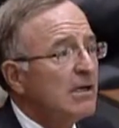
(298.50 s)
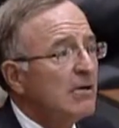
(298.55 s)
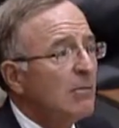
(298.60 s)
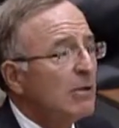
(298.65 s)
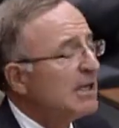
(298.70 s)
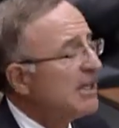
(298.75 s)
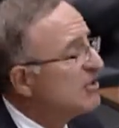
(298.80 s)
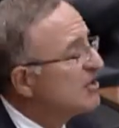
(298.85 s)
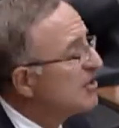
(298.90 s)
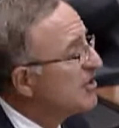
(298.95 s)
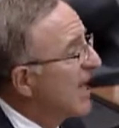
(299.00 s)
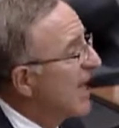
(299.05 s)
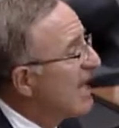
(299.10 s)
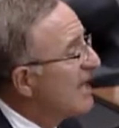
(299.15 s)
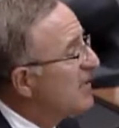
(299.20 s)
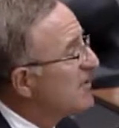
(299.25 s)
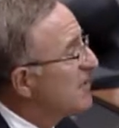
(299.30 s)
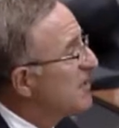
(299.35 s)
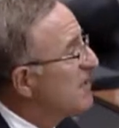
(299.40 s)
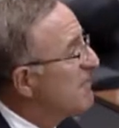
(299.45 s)
when the
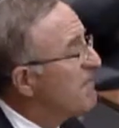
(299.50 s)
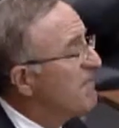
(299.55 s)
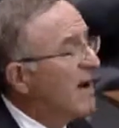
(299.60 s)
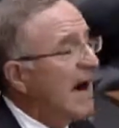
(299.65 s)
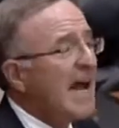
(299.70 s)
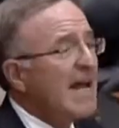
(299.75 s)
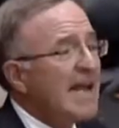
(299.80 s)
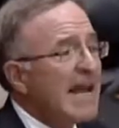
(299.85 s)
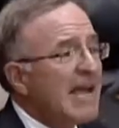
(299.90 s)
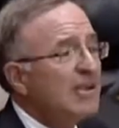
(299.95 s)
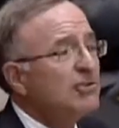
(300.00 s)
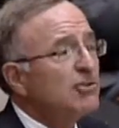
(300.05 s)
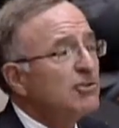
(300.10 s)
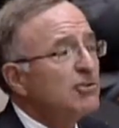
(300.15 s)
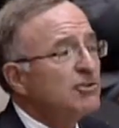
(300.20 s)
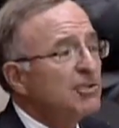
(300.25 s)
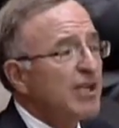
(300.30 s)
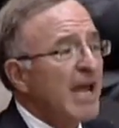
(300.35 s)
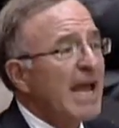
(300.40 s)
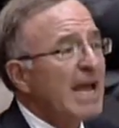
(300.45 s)
state is in the financial
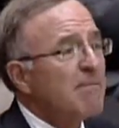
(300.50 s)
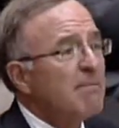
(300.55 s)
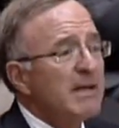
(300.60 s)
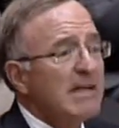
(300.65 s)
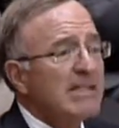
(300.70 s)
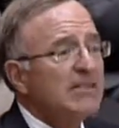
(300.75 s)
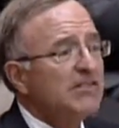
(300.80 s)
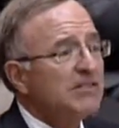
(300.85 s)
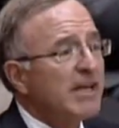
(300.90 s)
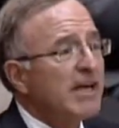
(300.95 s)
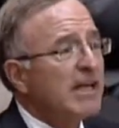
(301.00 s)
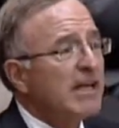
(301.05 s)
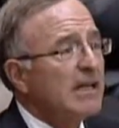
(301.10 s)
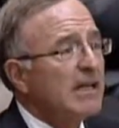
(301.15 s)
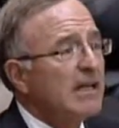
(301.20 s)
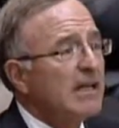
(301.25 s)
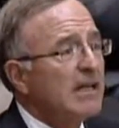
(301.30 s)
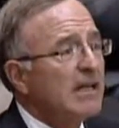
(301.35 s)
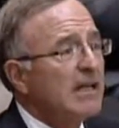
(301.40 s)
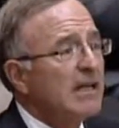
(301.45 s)
jam that it's in,
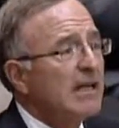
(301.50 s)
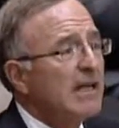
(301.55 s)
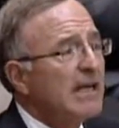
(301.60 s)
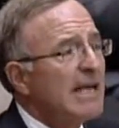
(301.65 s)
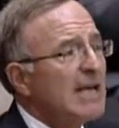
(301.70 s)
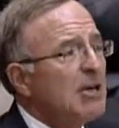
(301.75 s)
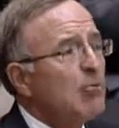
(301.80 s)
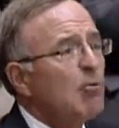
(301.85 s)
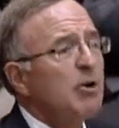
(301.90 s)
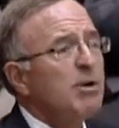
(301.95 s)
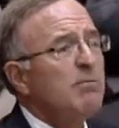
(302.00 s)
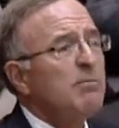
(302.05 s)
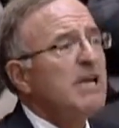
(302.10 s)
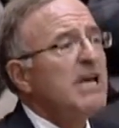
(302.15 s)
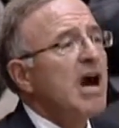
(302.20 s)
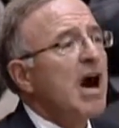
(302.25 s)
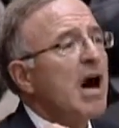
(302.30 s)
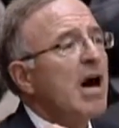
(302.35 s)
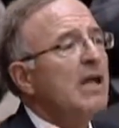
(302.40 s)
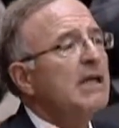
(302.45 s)
it would
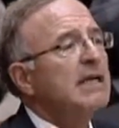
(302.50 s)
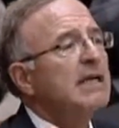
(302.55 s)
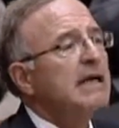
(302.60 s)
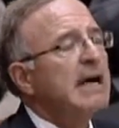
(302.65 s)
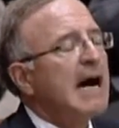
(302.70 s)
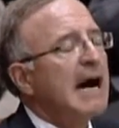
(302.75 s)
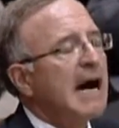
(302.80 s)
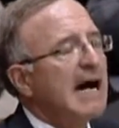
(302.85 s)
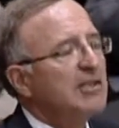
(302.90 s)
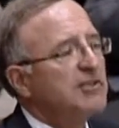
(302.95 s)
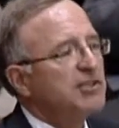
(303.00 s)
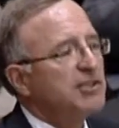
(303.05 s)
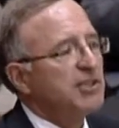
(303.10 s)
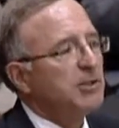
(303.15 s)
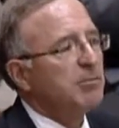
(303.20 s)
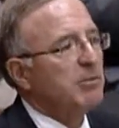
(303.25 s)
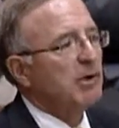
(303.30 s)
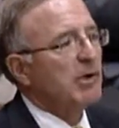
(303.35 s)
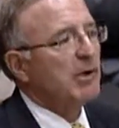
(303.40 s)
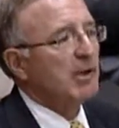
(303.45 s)
be
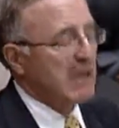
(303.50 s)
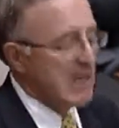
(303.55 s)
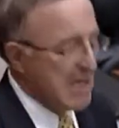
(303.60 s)
unconscionable.